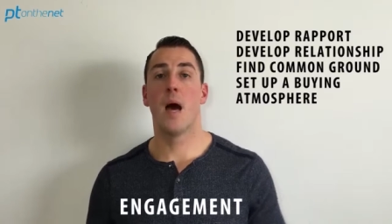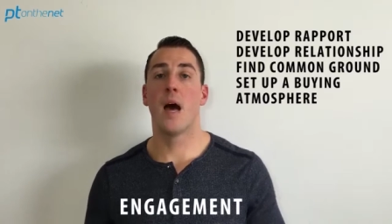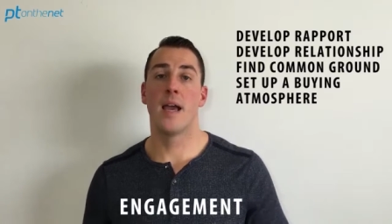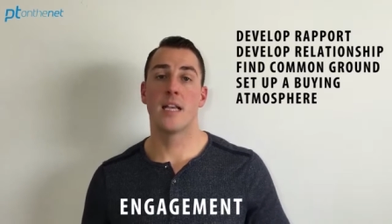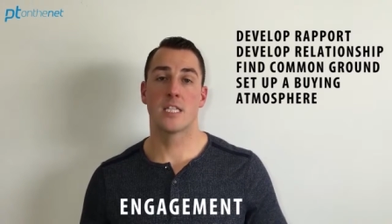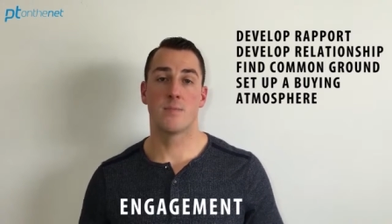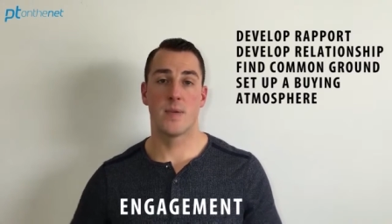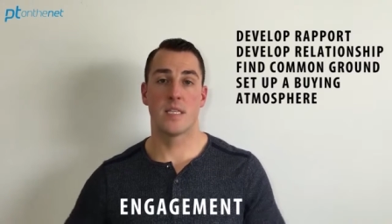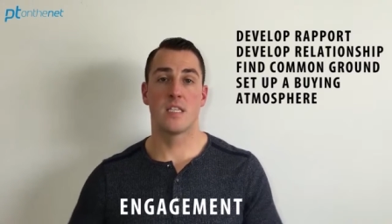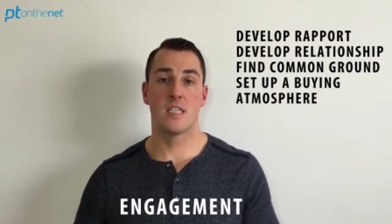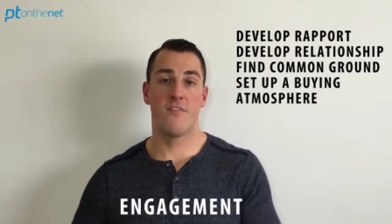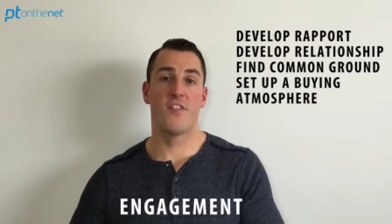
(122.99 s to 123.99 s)
but
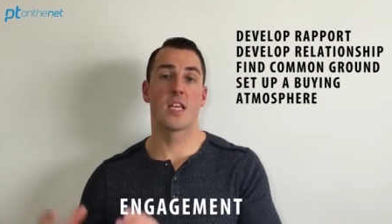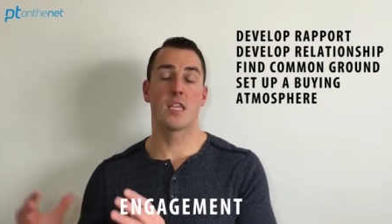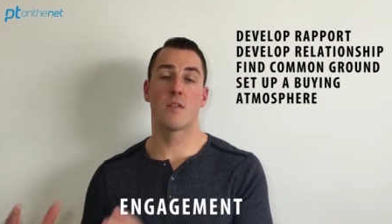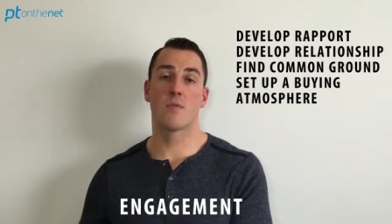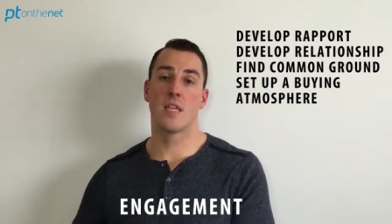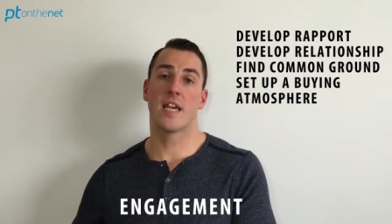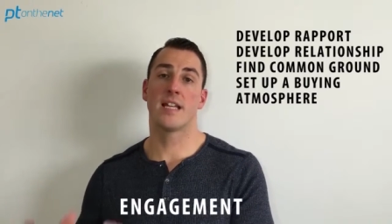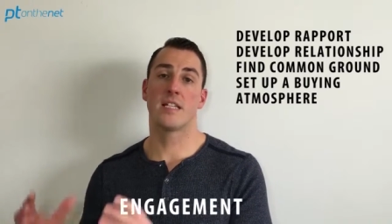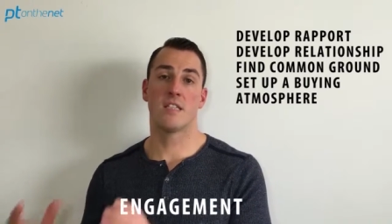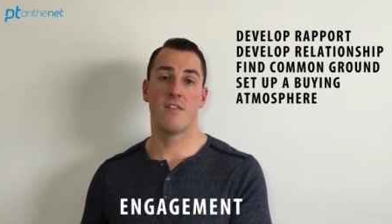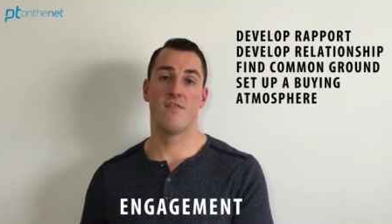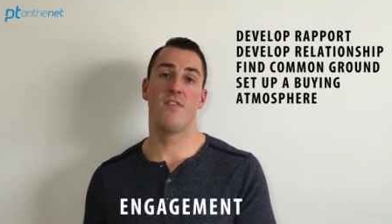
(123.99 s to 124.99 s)
specifically
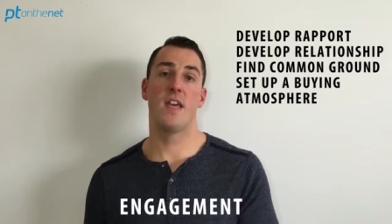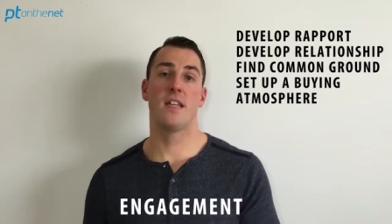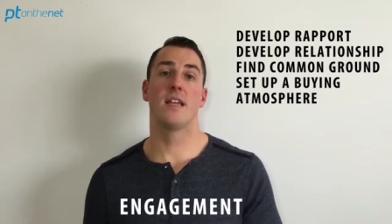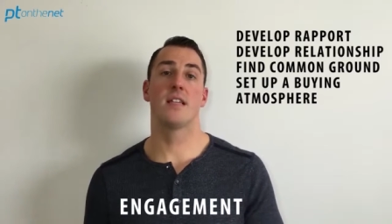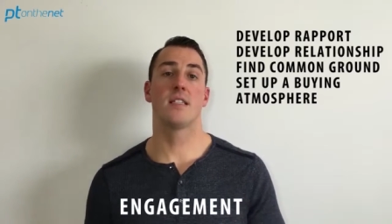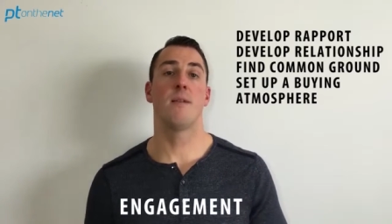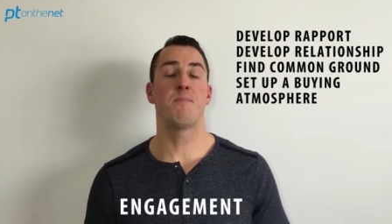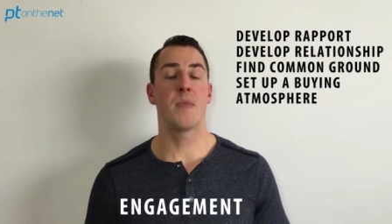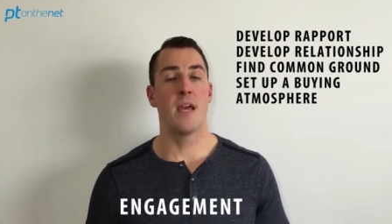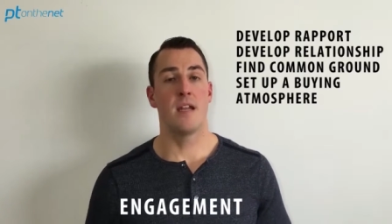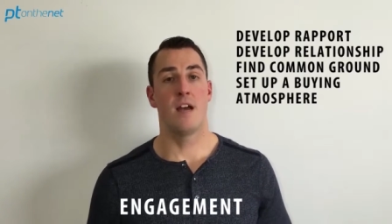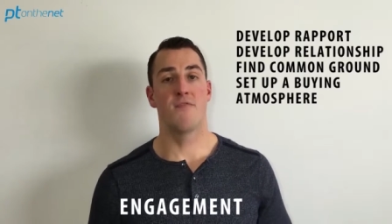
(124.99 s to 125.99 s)
related to fitness.
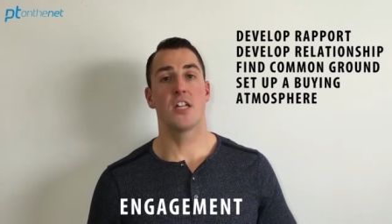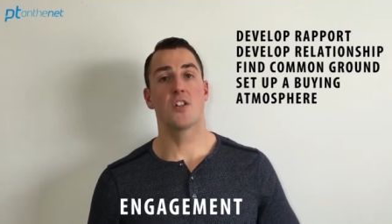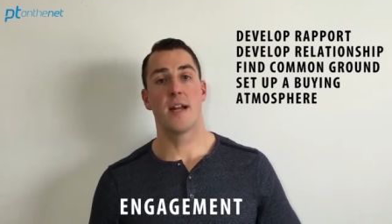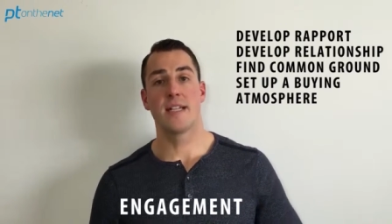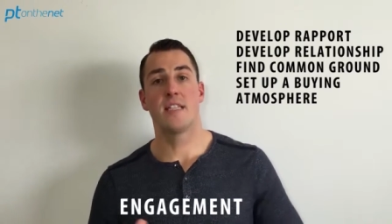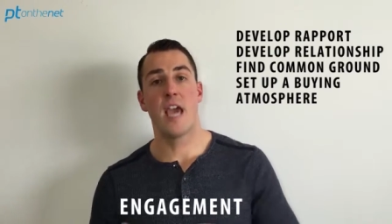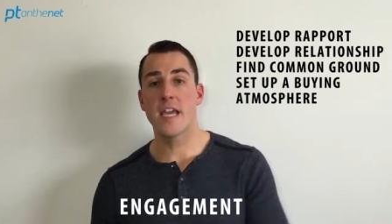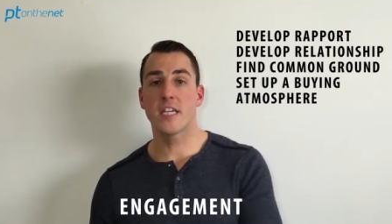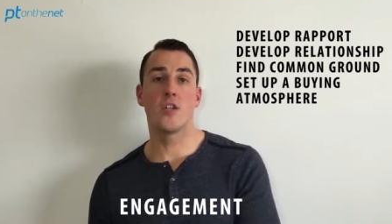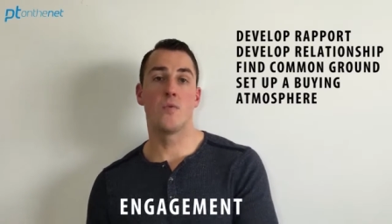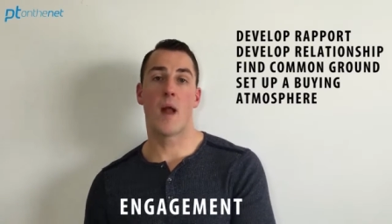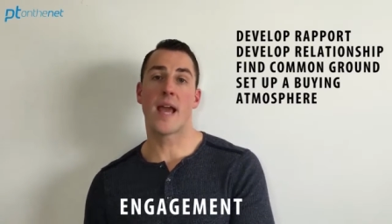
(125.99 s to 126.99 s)
Now, if they try to
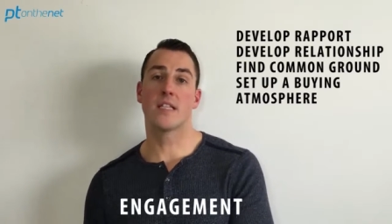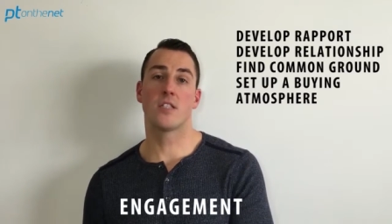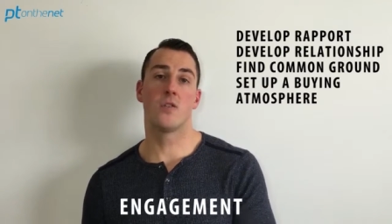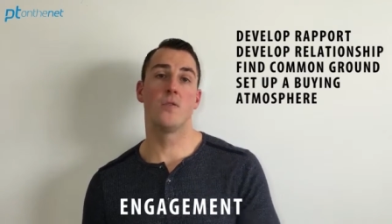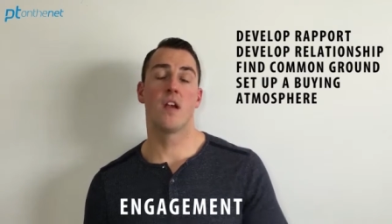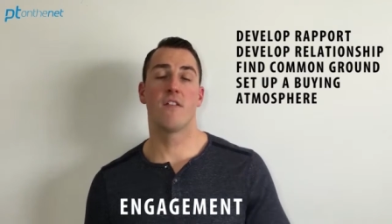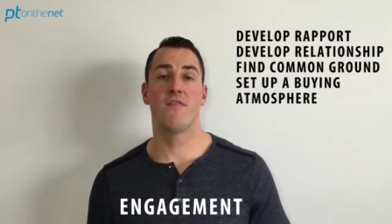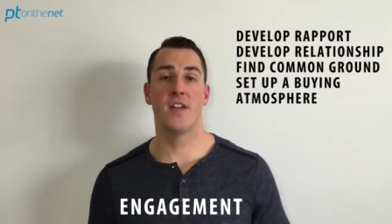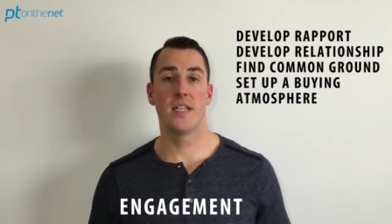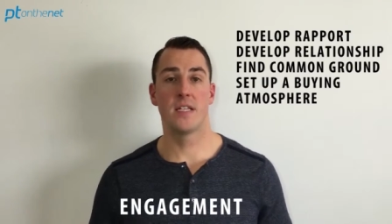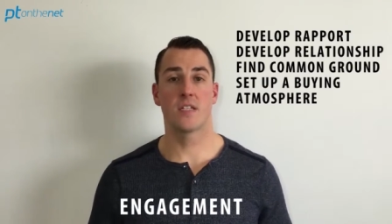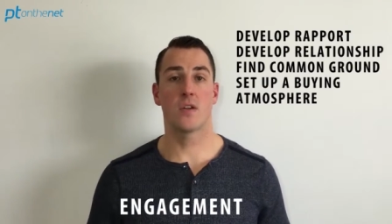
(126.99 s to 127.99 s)
take you right to their
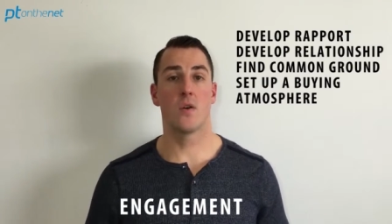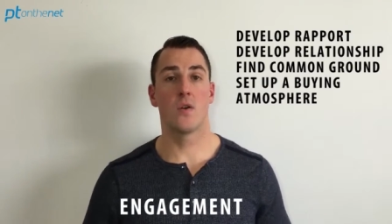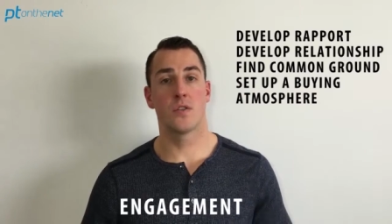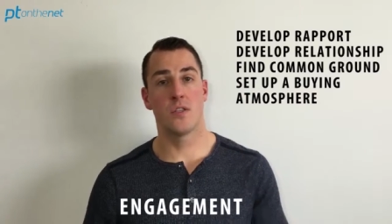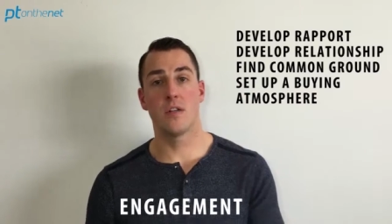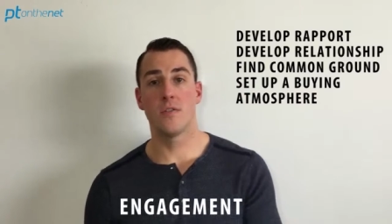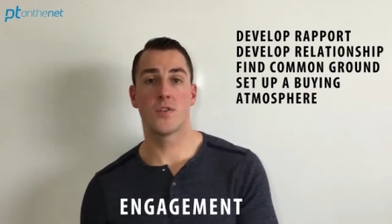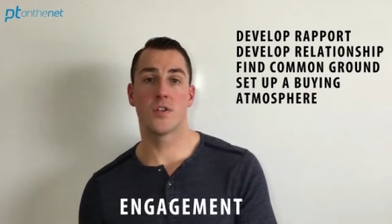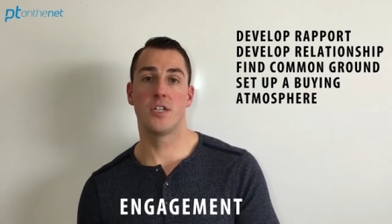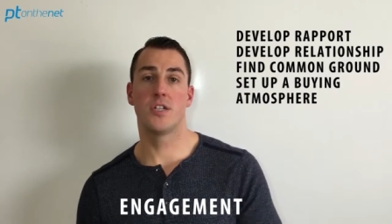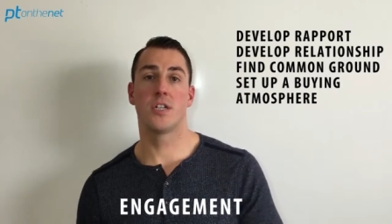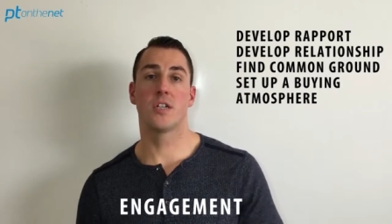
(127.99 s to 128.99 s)
fitness goals or their
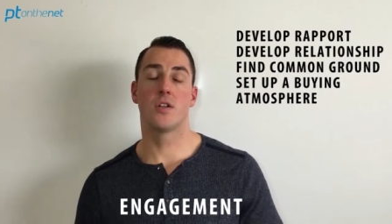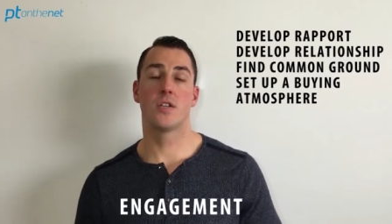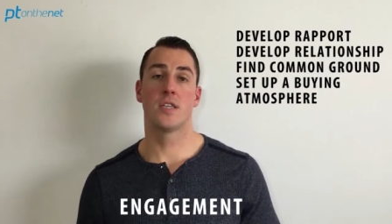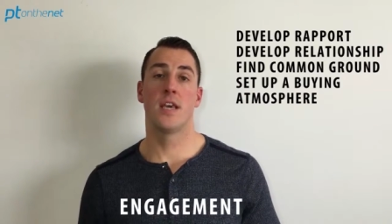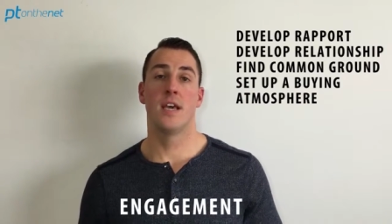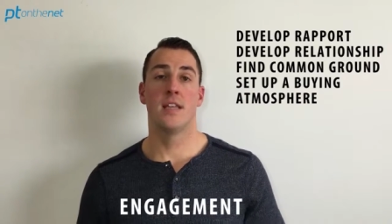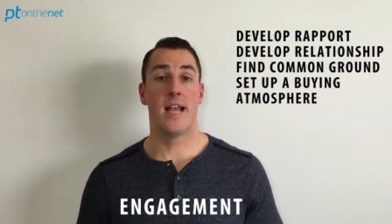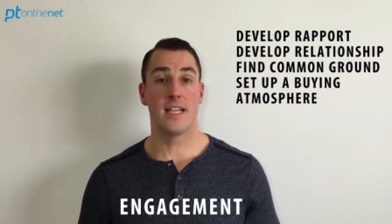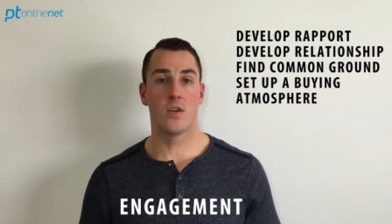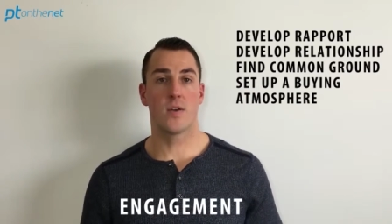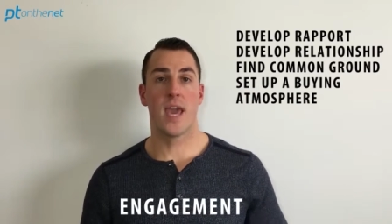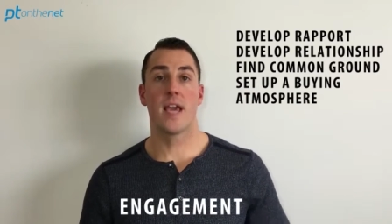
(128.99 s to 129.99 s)
nutrition goals,
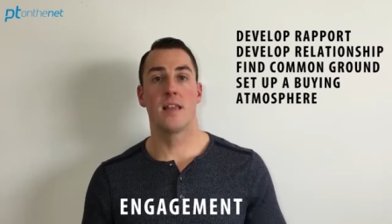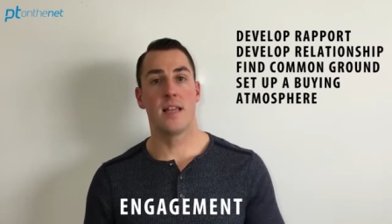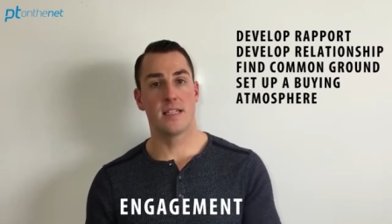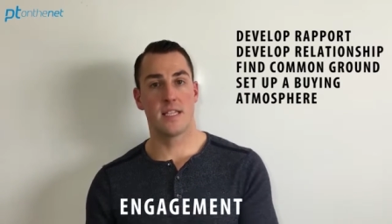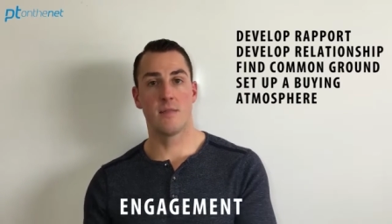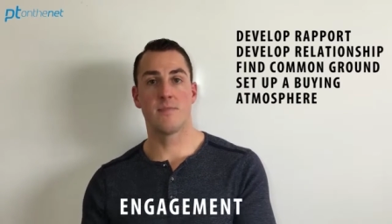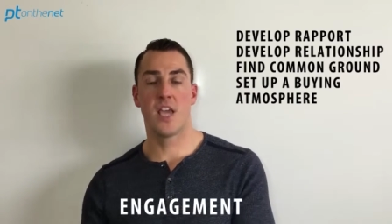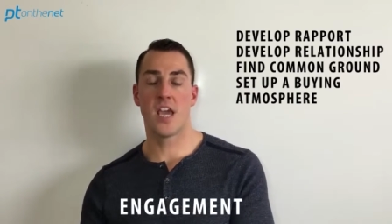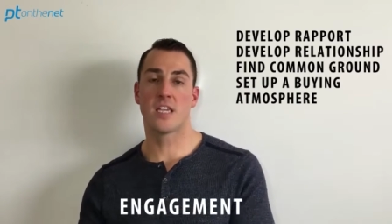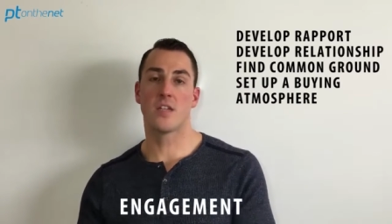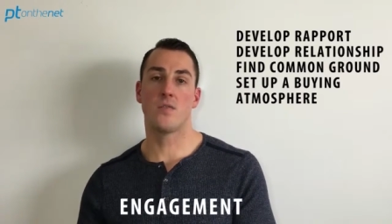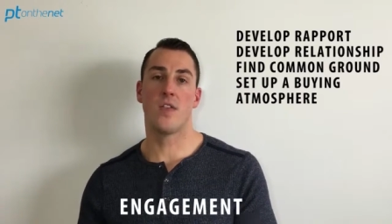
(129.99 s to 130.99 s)
that's okay. Let them
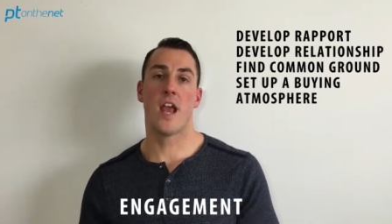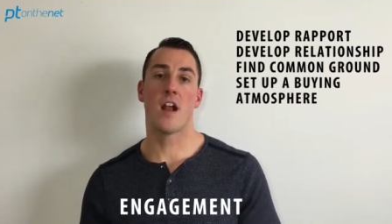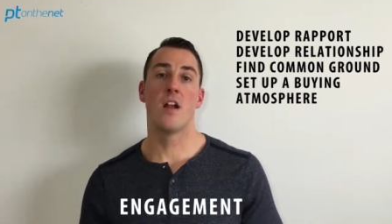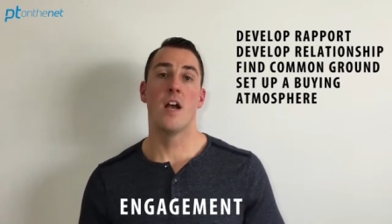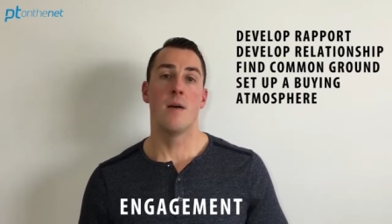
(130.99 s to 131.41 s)
take you there.